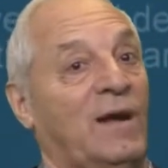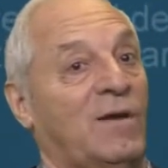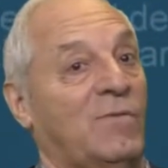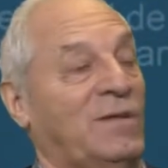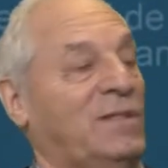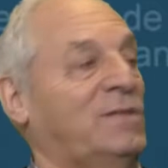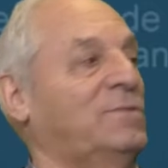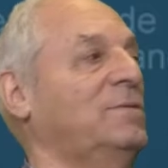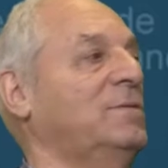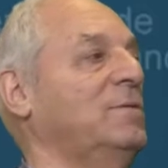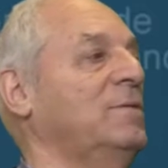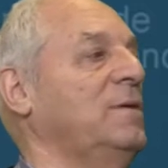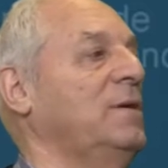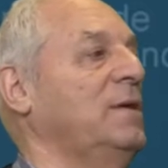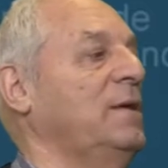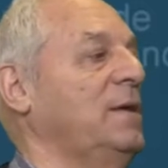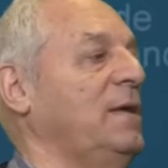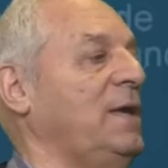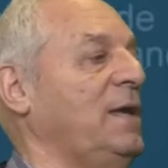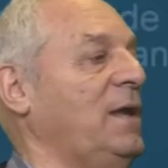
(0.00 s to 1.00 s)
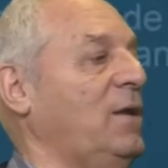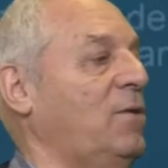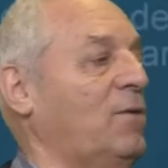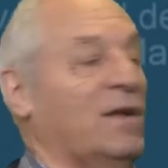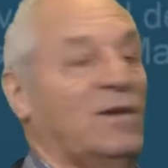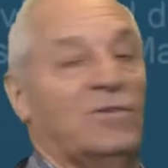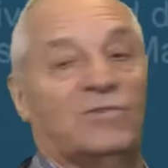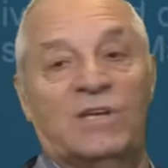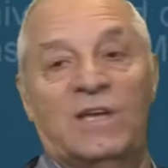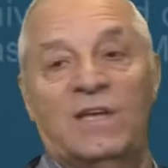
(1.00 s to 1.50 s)
and what we have left are
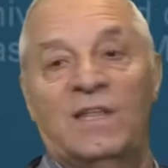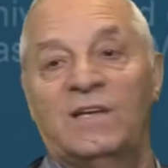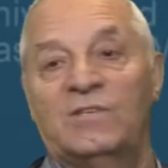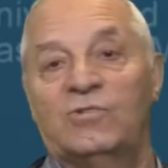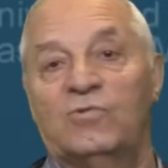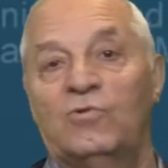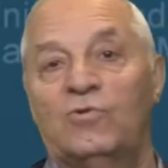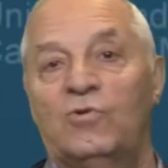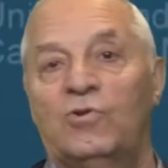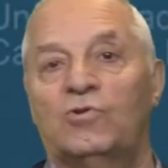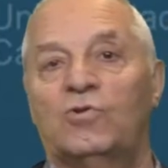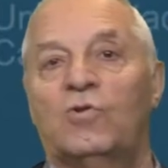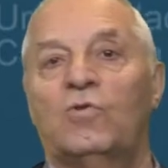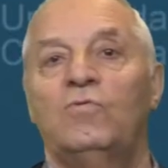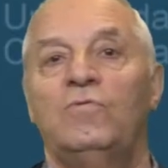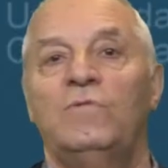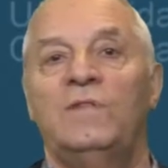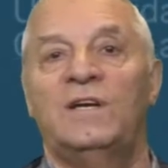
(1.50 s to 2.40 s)
2 columns.